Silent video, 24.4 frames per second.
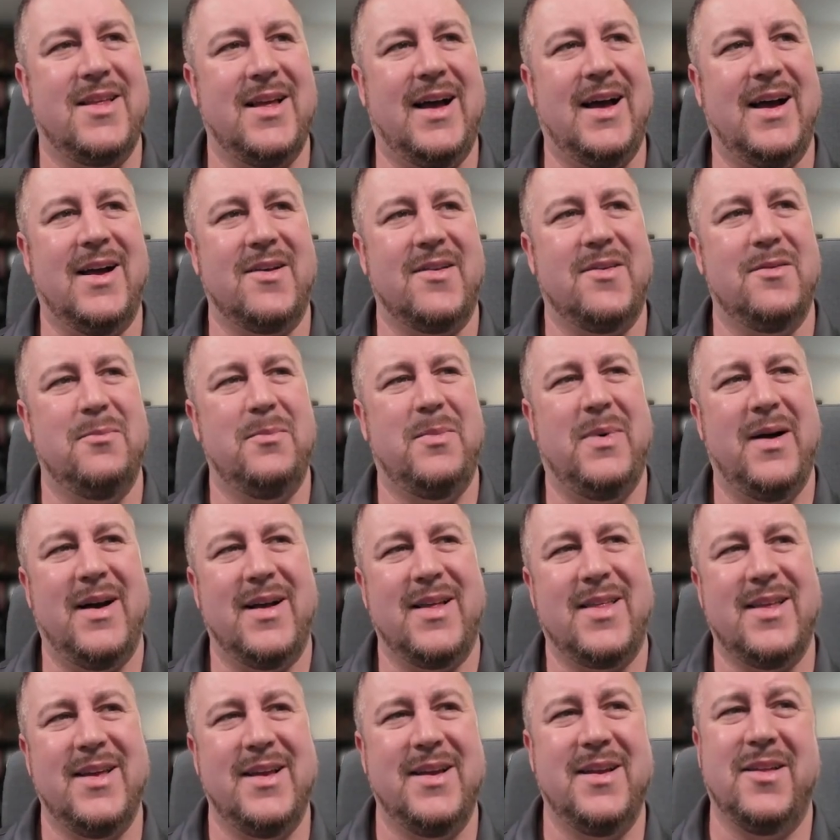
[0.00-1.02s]
action
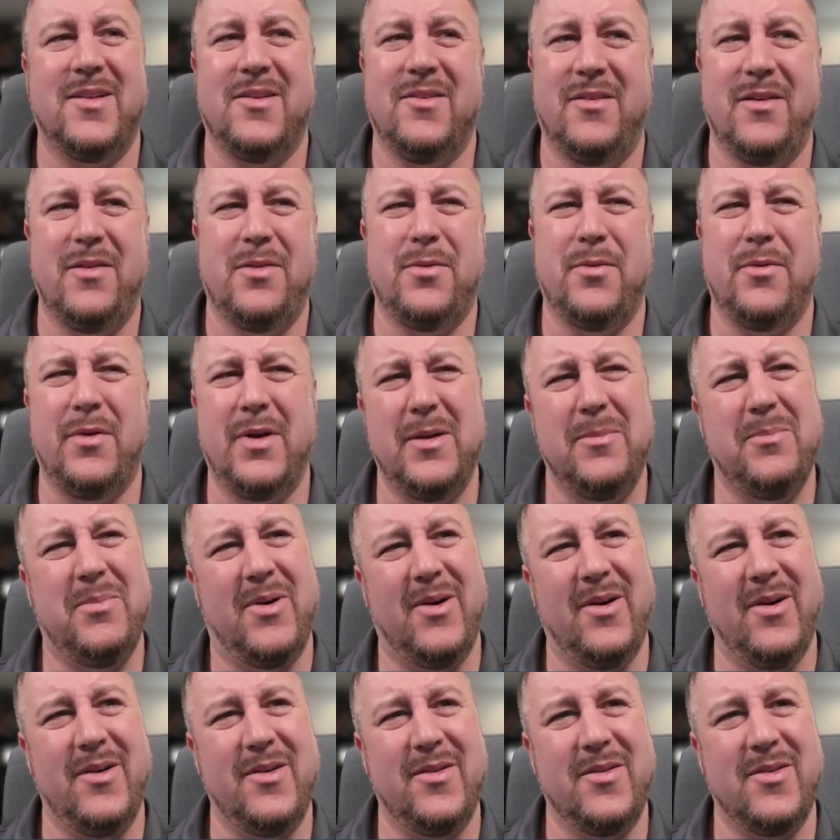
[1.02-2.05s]
passing is only 3
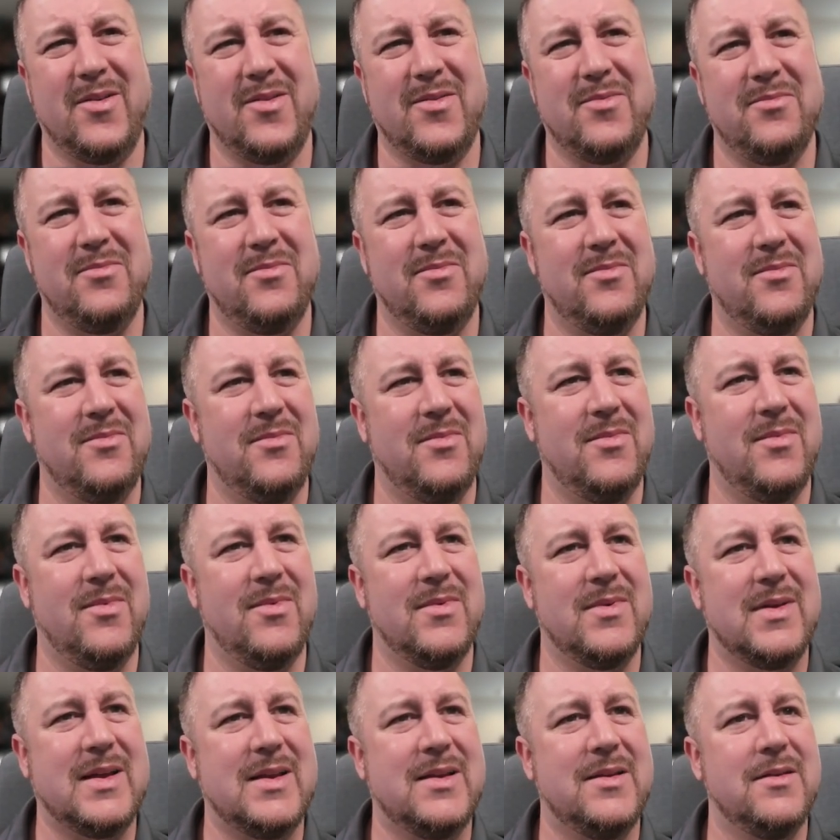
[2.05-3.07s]
points.
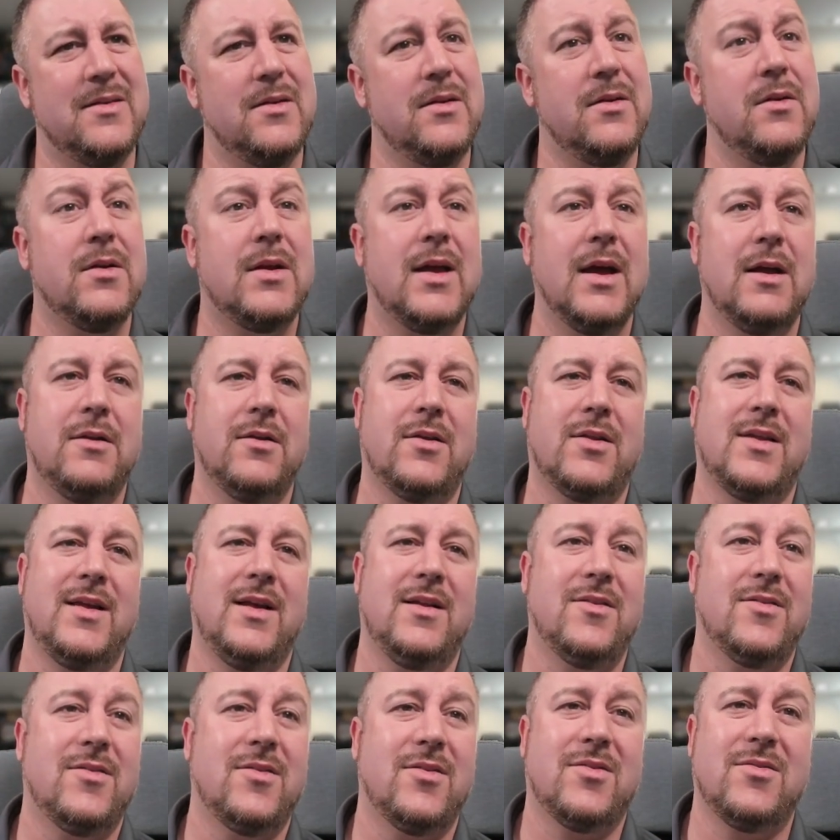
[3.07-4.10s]
You get a
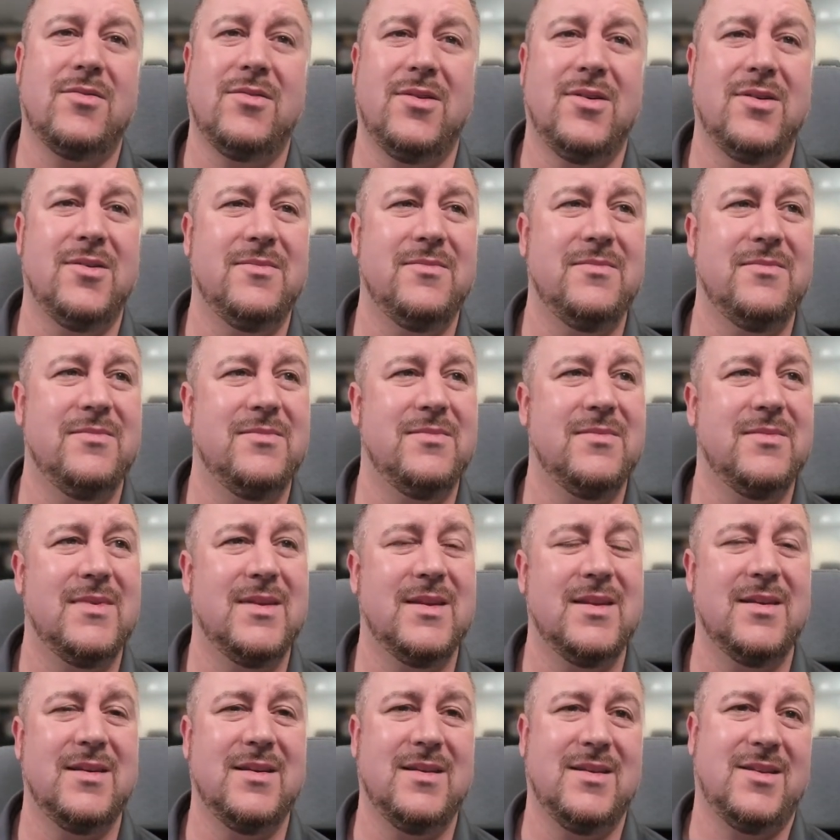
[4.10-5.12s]
sensor swap.
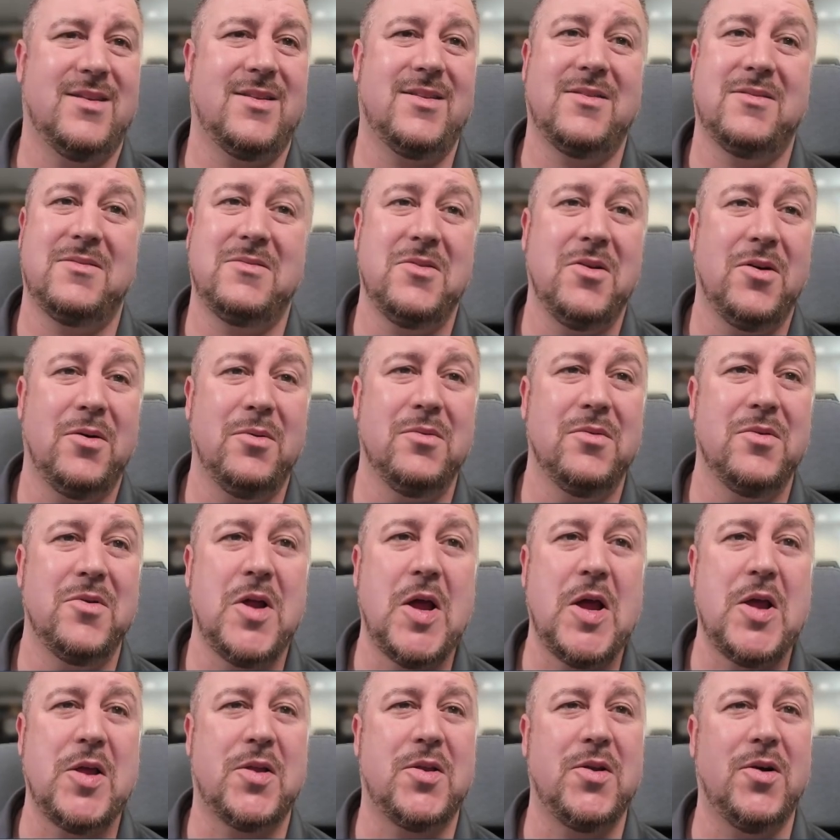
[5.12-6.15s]
It's not
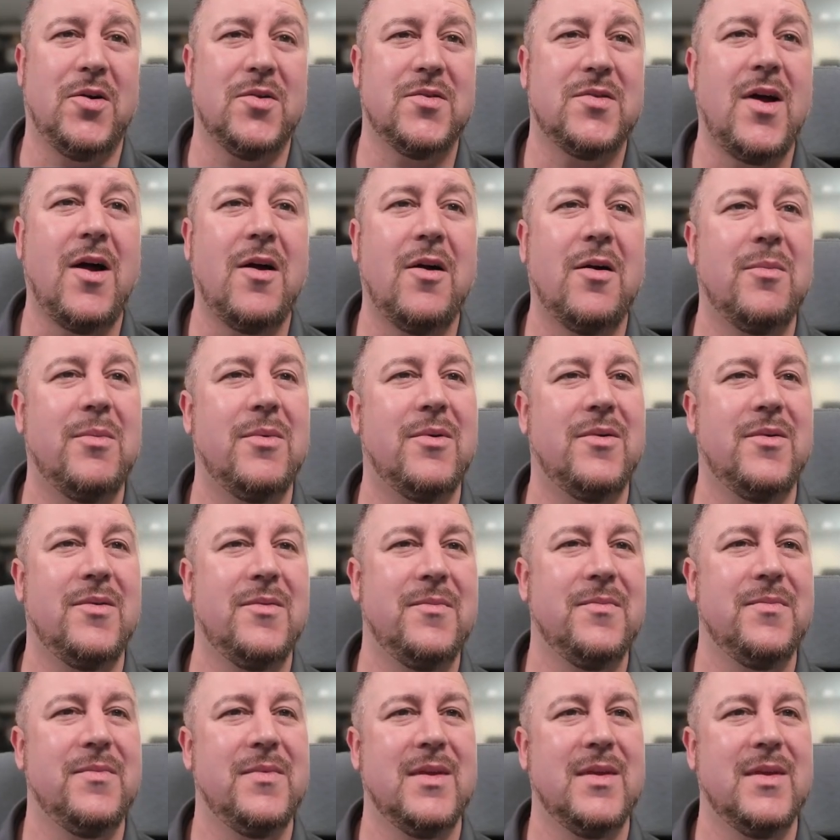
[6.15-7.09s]
terrible.